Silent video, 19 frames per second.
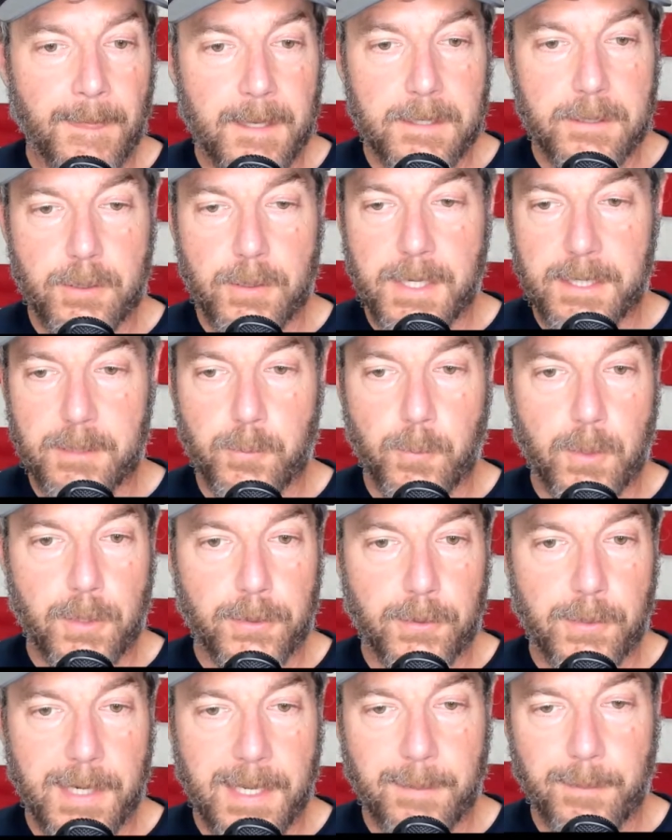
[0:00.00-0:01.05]
So yes,
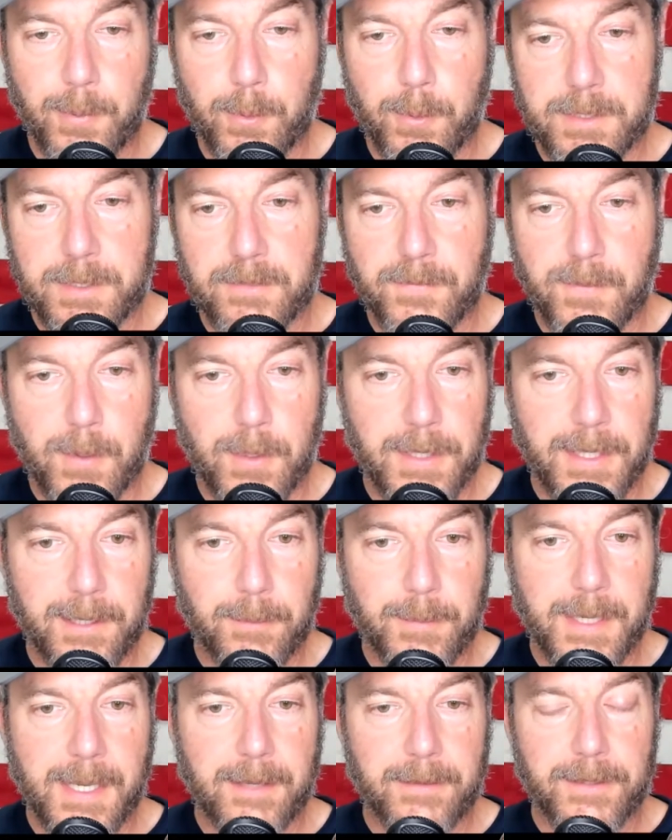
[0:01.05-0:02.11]
Walther, aim point, Safariland will
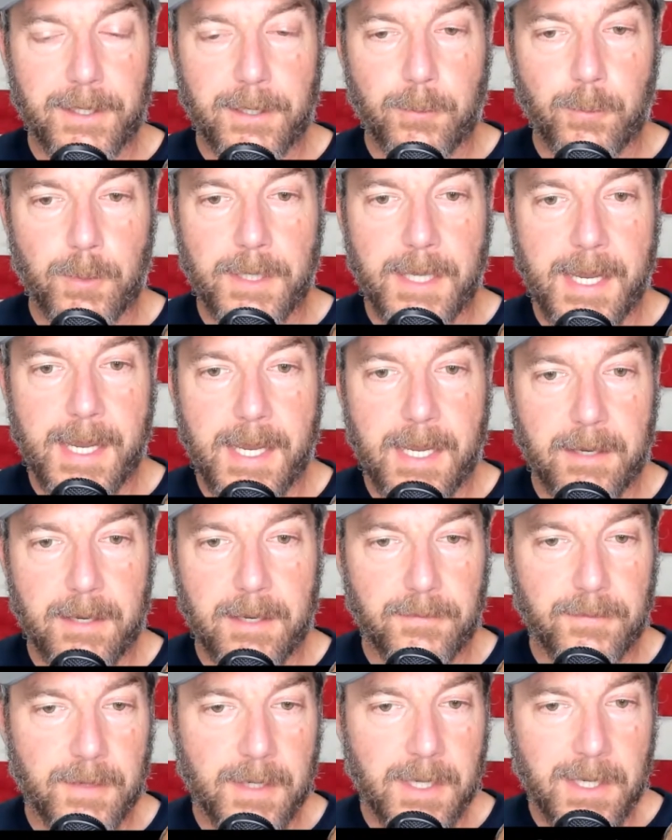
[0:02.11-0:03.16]
be out there. We'll
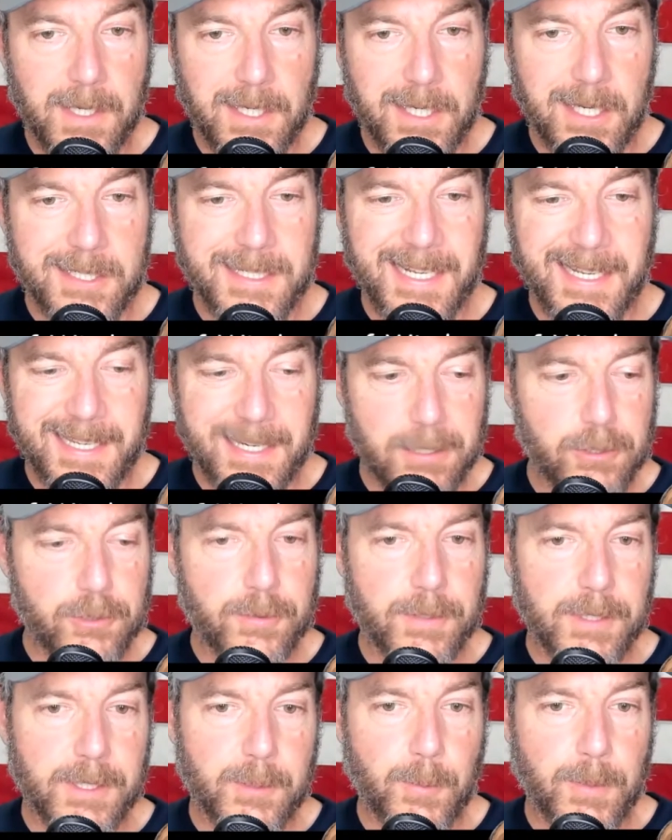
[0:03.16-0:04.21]
have Contact
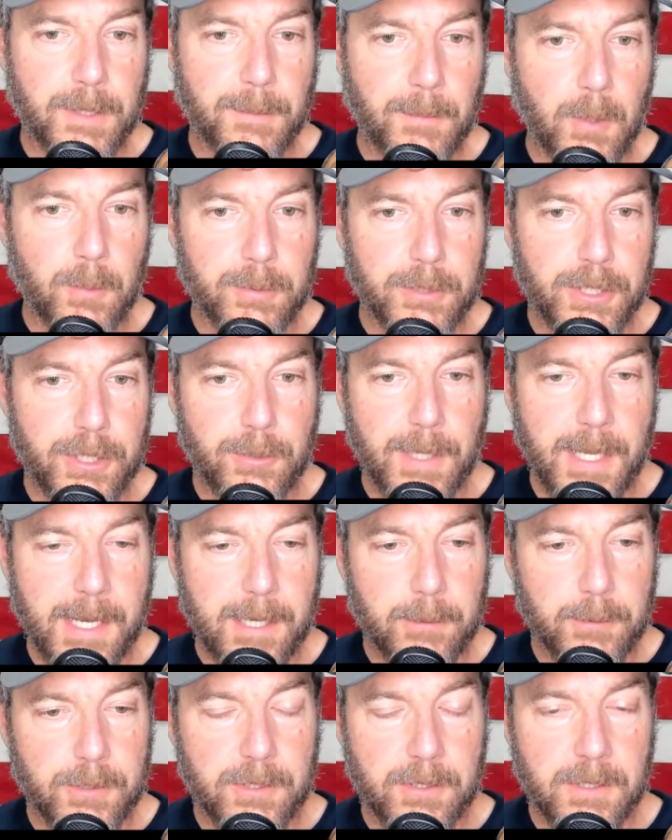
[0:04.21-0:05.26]
Industries with the mobile shoot
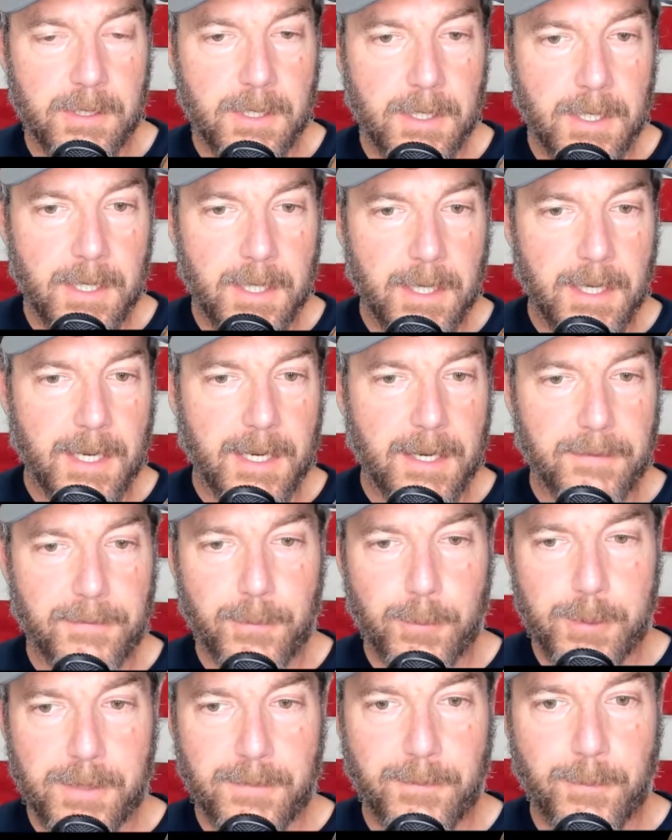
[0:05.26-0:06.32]
house.
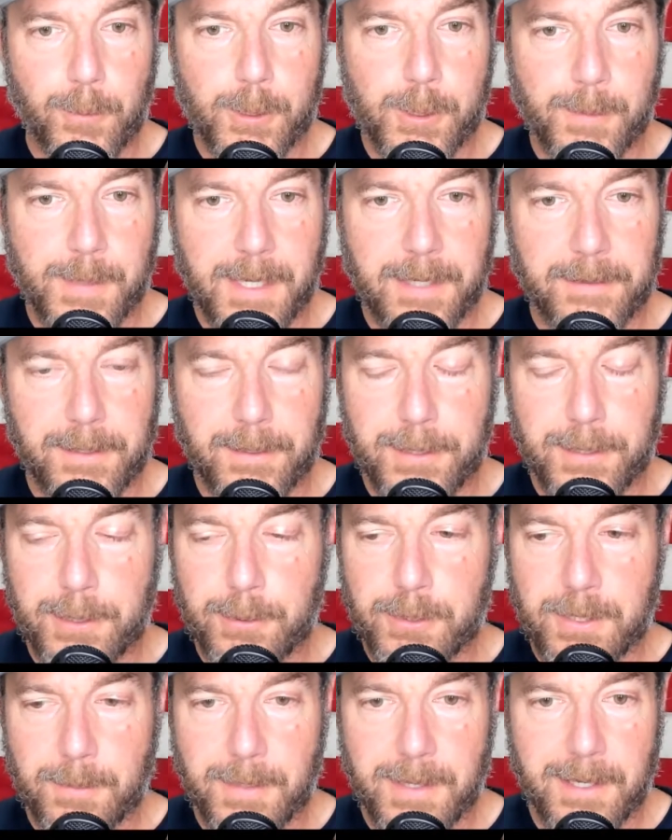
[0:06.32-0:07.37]
Force on Force will be out there to
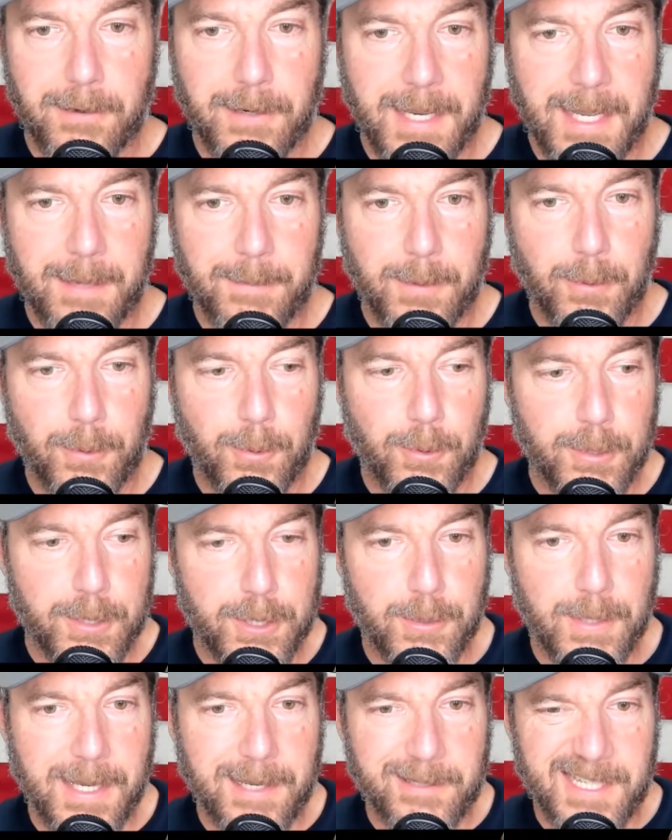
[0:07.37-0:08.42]
use some of their ammo through the
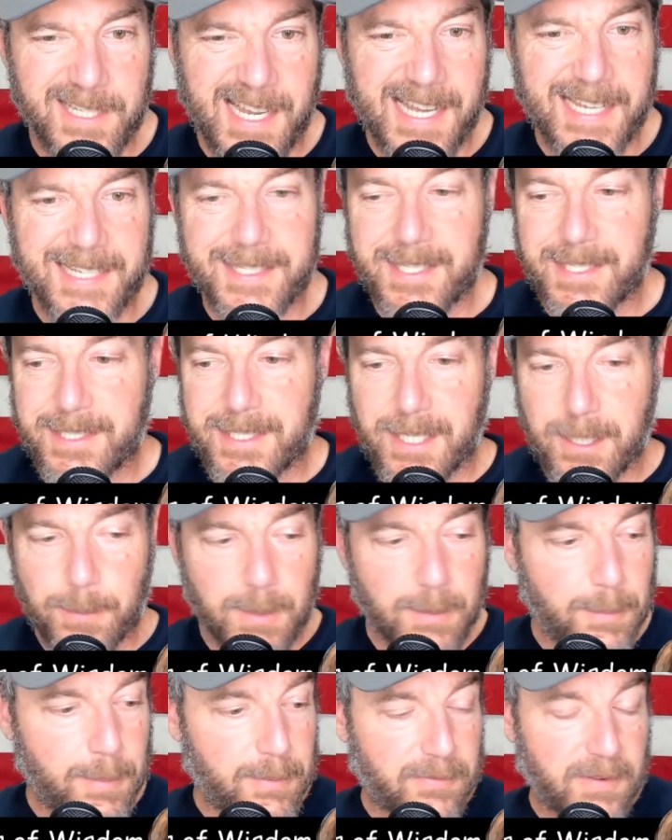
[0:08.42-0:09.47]
shoot house. ICC will
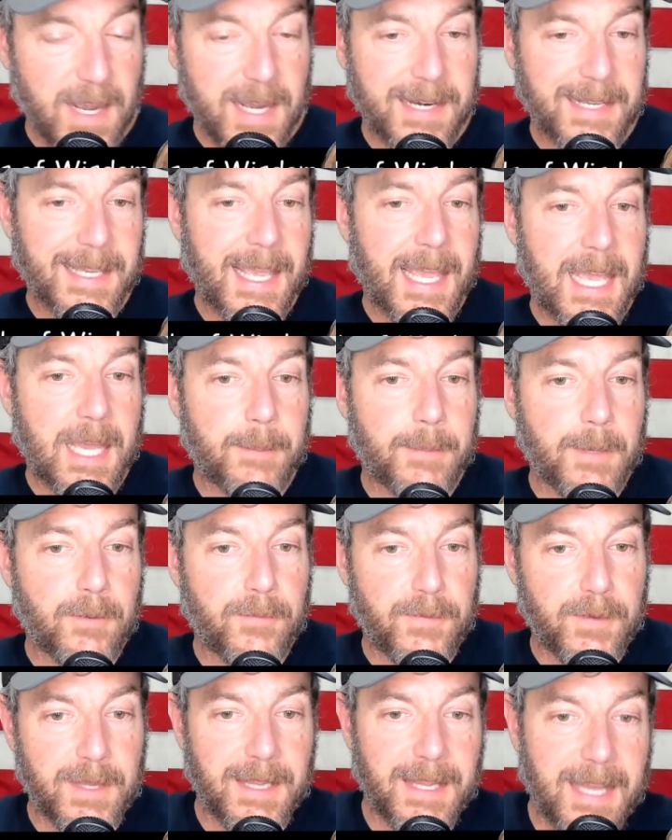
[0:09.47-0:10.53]
be providing ammo
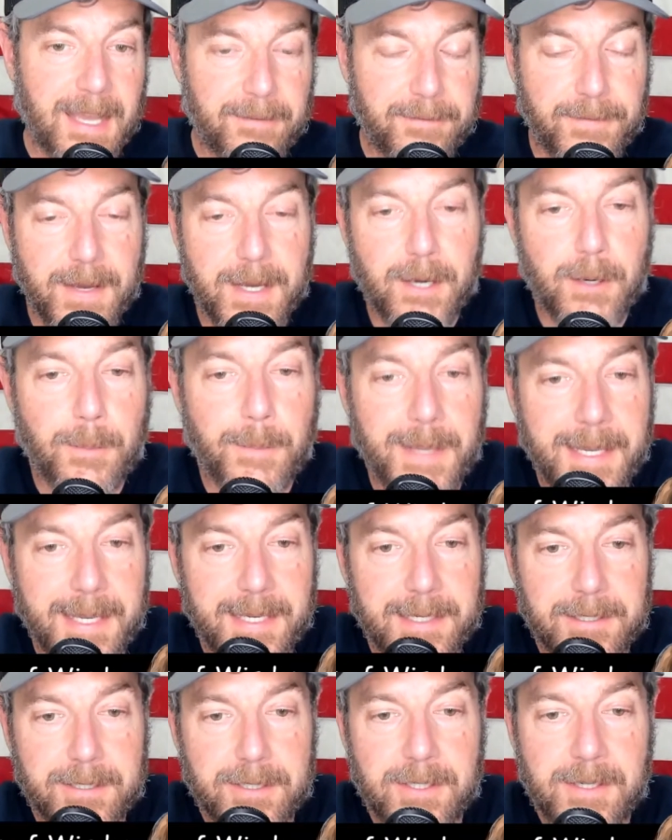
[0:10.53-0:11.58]
for the live fire
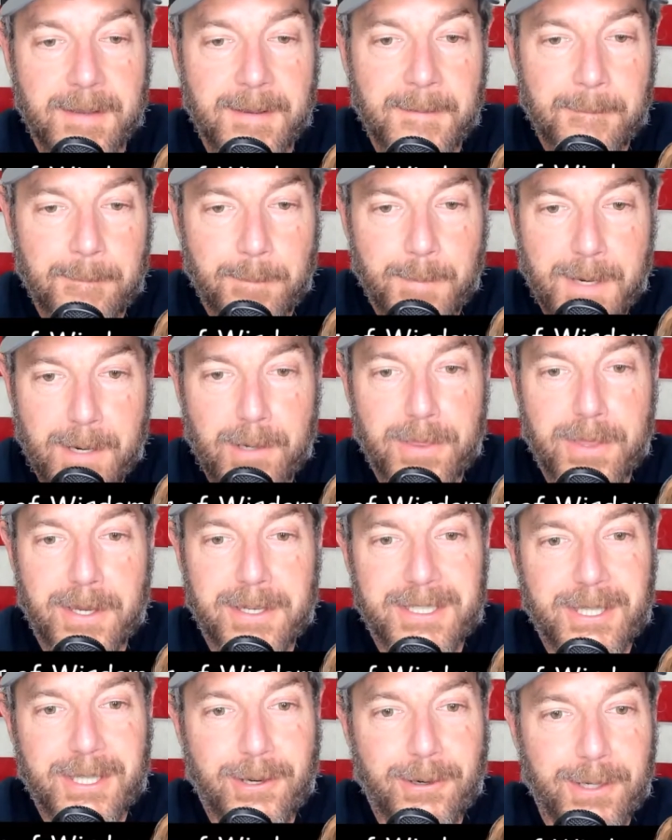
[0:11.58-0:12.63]
bays,
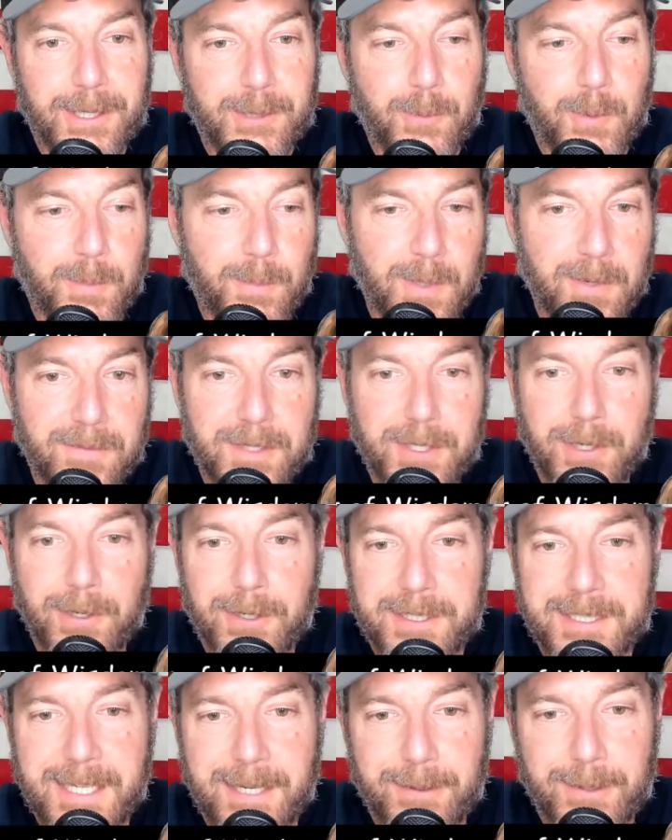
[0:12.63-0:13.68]
marathon targets with moving
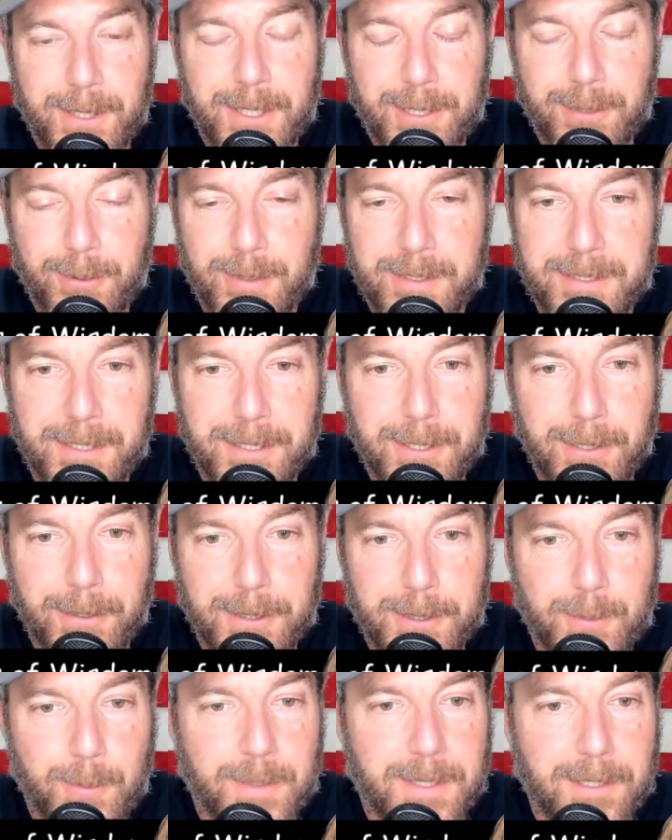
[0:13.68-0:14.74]
targets out there, grizzly
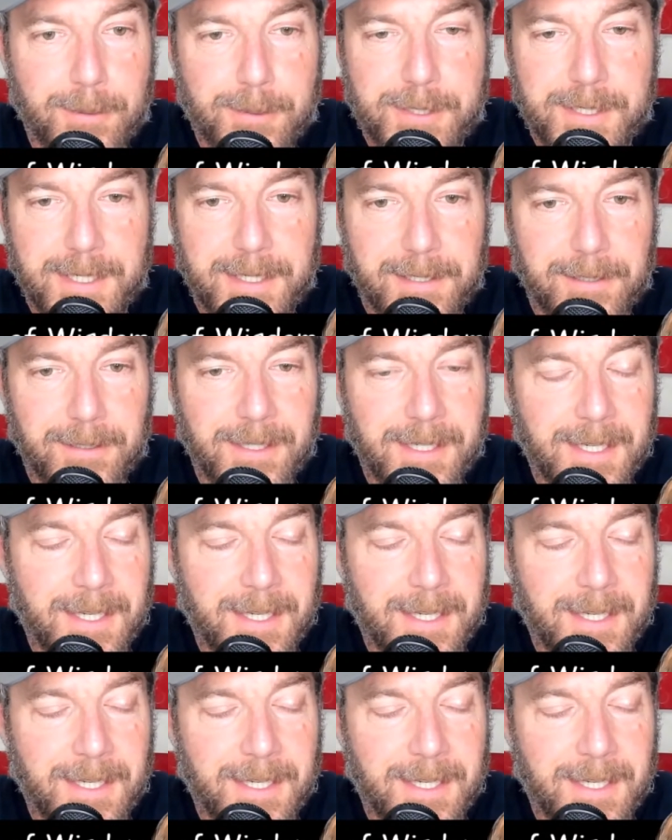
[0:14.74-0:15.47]
targets with their steel.